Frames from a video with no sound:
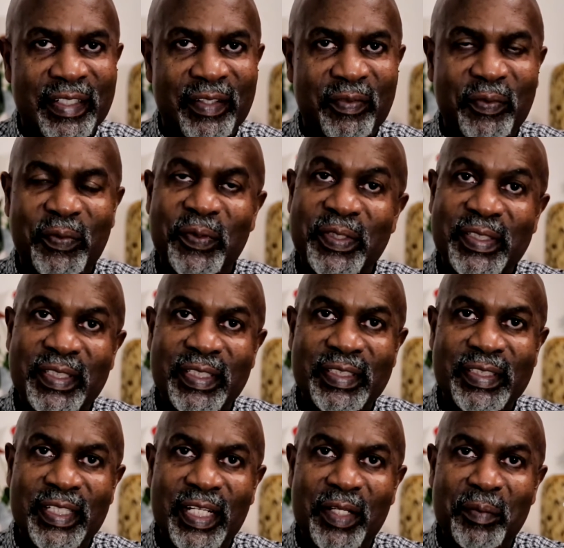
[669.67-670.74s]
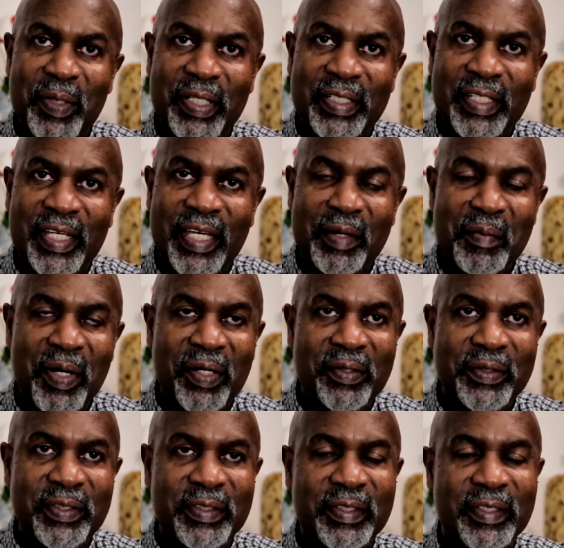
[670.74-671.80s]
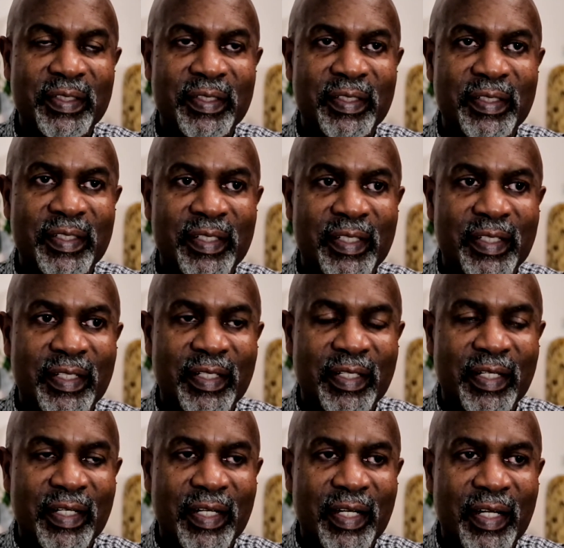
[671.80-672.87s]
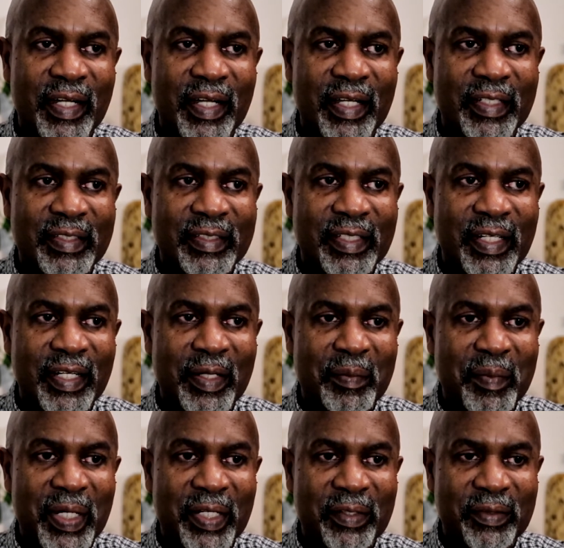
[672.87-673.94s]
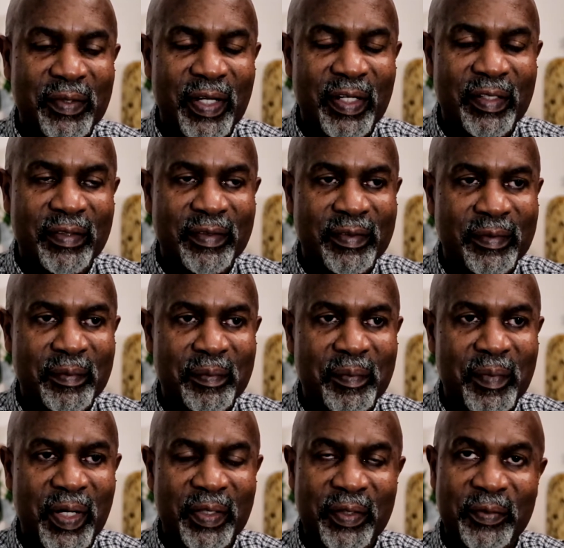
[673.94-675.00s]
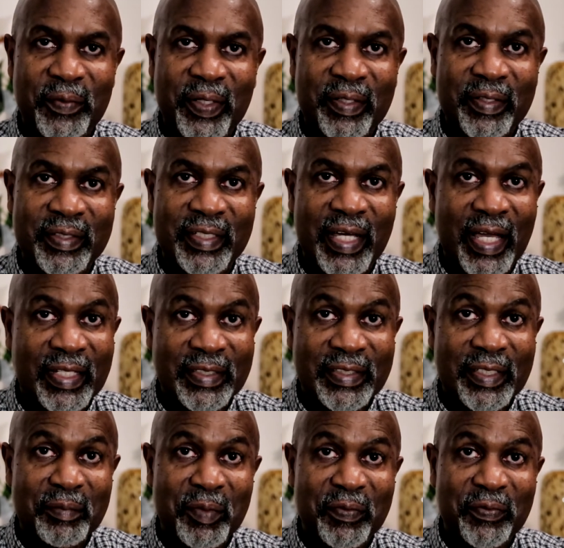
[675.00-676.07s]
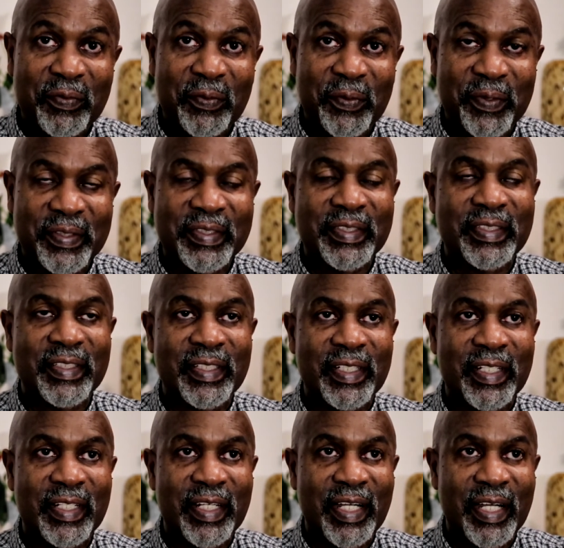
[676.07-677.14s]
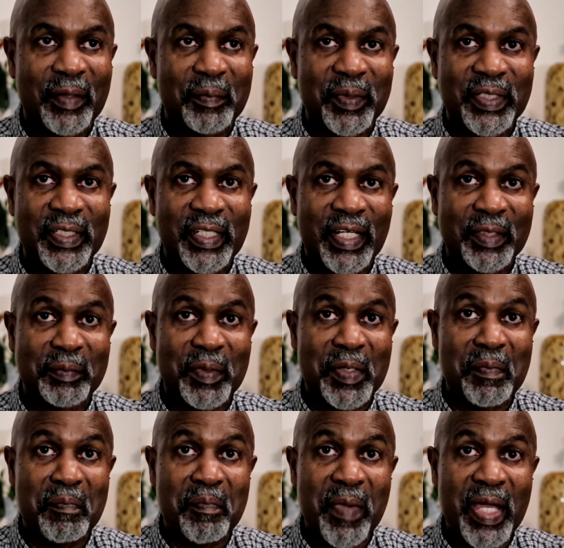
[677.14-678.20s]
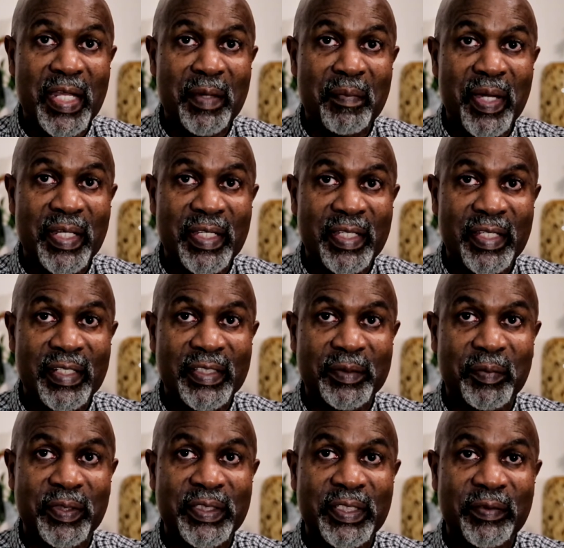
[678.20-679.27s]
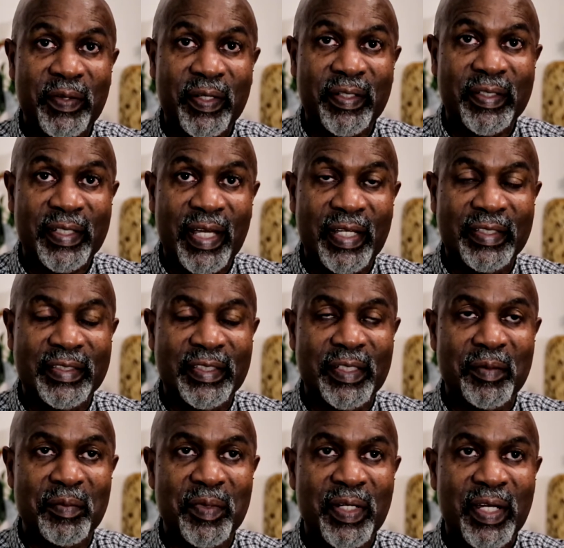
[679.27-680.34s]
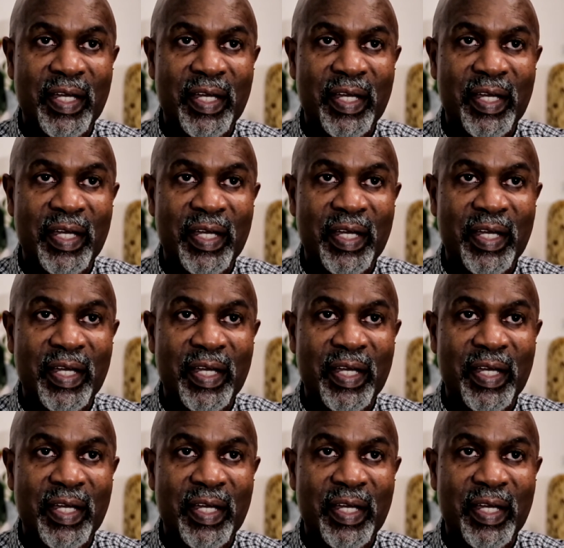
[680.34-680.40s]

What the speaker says: of course this gentleman came out, and my grandmother recognized him, of course. It has been many, many years, but she recognized him,